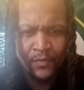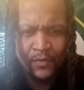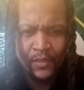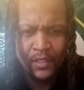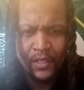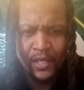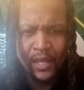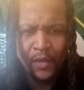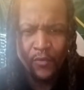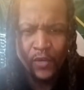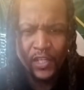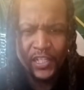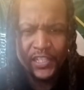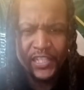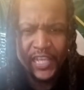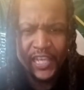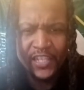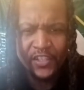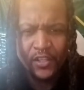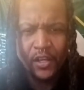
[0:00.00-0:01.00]
I want to
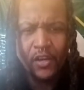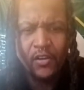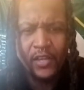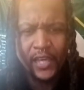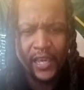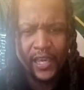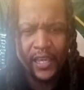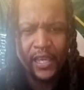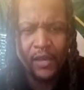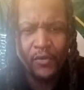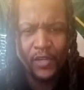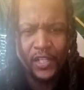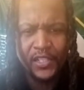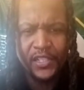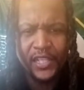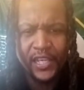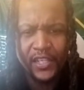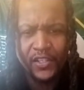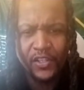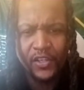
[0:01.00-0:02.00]
say it's okay. I want to
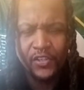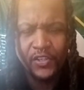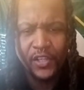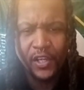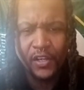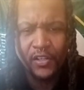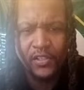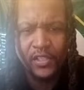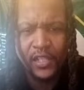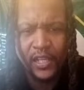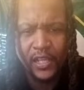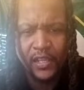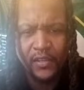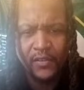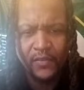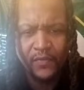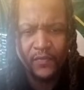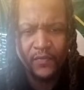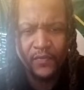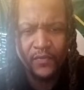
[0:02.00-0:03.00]
say it's on Thursday,
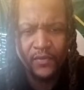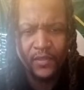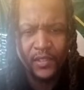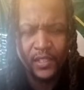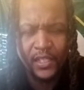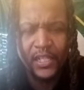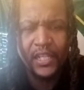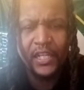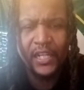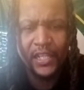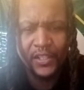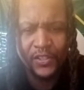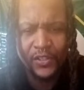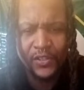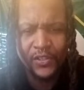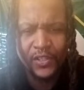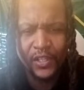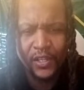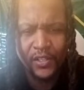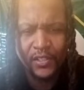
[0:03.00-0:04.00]
and it is
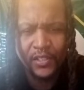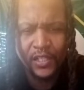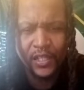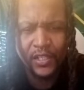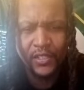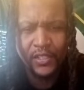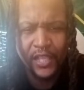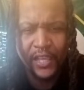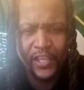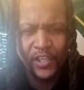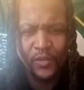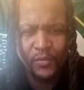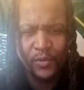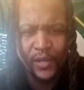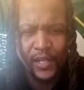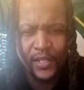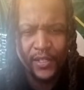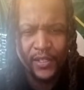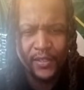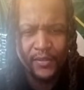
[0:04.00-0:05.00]
on Thursday. Thank you,
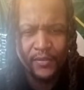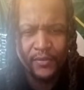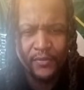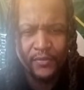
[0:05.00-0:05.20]
Brandy.